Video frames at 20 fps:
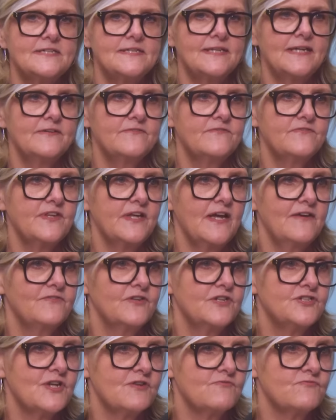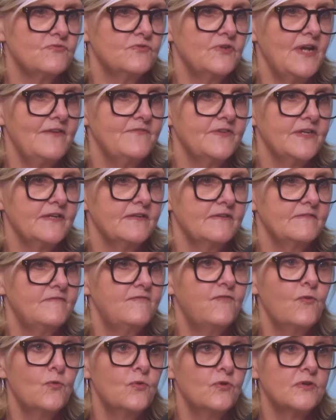to think of the Governor-General having
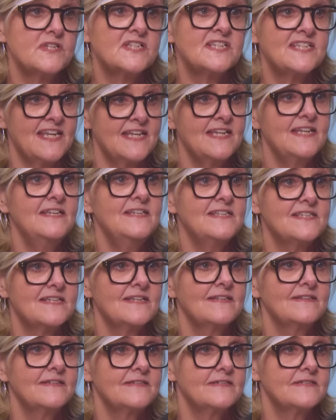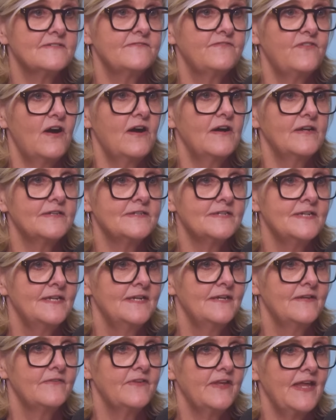4 C's that define
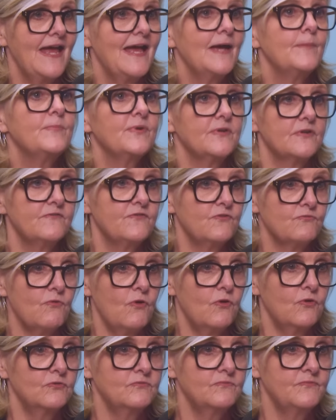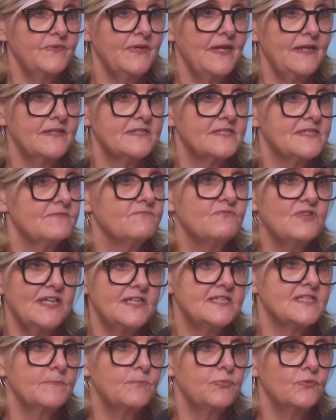the ambit of the role. And it's really
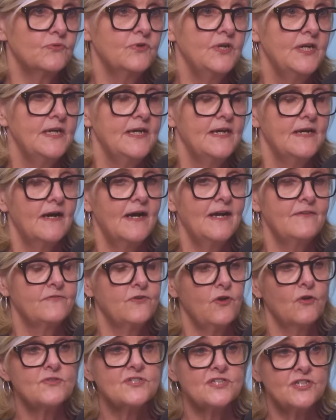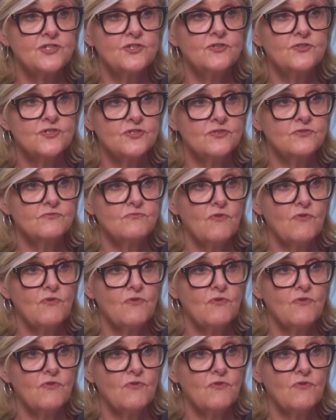simple. I have constitutional